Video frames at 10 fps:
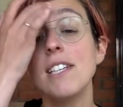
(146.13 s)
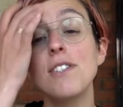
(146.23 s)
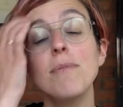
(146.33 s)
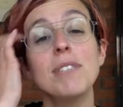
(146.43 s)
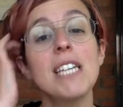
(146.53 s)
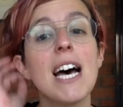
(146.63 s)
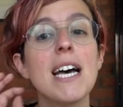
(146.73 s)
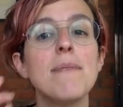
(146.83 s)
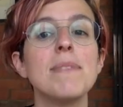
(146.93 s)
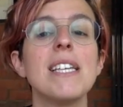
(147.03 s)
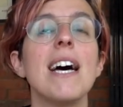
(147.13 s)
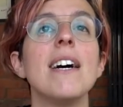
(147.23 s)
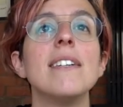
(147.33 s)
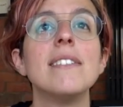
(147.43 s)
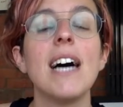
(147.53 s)
Sometimes
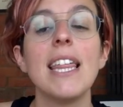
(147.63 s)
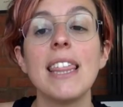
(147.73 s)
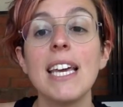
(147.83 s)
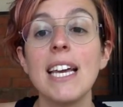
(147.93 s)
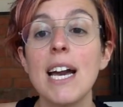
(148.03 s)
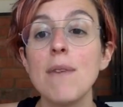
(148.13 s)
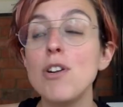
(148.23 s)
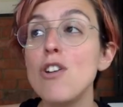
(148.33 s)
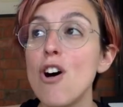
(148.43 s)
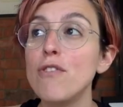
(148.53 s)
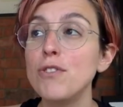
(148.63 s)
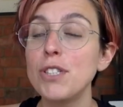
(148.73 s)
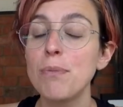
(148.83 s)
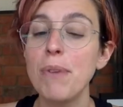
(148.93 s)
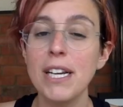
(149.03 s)
I think I would love to
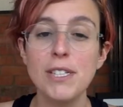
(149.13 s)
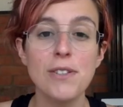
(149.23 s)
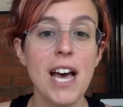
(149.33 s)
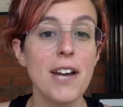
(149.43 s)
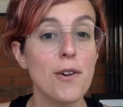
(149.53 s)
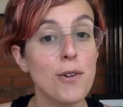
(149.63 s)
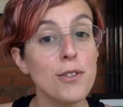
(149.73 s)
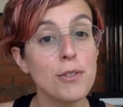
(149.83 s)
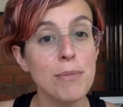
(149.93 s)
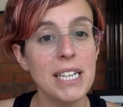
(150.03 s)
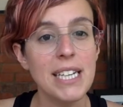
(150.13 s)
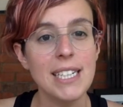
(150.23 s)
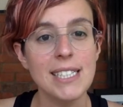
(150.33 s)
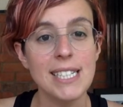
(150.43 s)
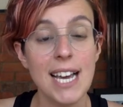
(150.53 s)
speak to that old me
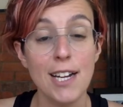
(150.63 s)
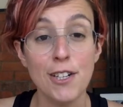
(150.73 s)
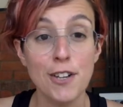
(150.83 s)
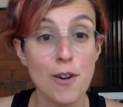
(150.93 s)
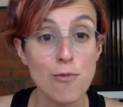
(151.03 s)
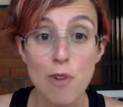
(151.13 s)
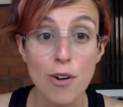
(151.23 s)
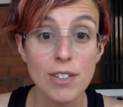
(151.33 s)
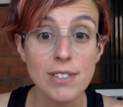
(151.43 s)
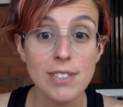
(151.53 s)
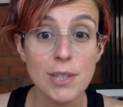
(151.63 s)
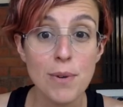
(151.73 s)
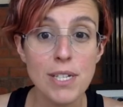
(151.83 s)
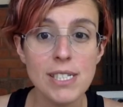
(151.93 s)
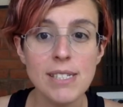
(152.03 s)
and tell her how wrong she
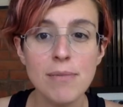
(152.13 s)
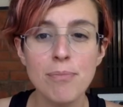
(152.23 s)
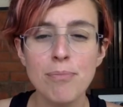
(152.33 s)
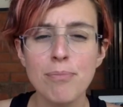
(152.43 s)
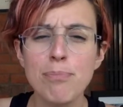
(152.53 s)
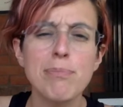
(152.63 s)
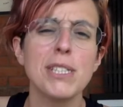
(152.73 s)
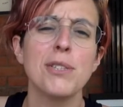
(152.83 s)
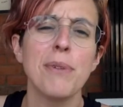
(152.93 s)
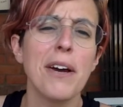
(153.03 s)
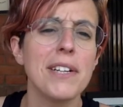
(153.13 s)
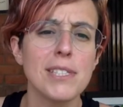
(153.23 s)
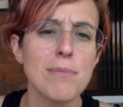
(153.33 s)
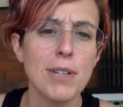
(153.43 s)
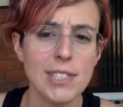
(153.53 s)
was. But to be
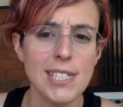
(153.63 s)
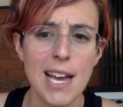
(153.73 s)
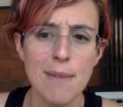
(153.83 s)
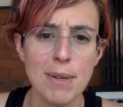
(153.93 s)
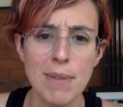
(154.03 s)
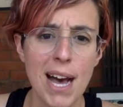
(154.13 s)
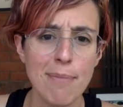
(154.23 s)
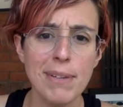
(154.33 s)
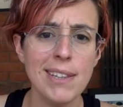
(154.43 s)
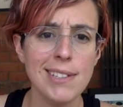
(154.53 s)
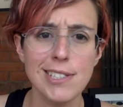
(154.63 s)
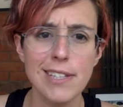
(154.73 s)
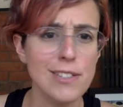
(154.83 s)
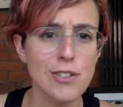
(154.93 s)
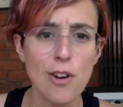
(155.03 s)
honest, most time I'm happy that she
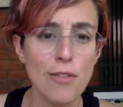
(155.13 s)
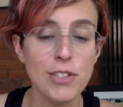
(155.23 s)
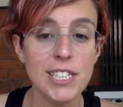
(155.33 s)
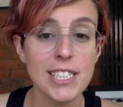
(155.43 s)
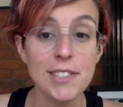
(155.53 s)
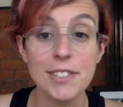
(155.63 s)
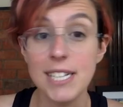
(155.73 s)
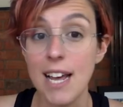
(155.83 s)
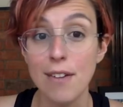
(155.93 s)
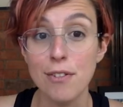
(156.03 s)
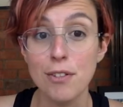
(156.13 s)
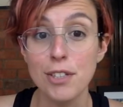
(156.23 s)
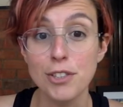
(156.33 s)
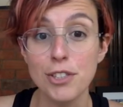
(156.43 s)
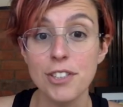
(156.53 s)
discovered it herself through her
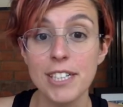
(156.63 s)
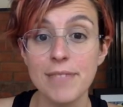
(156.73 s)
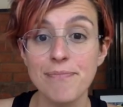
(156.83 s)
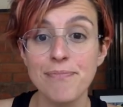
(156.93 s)
journey.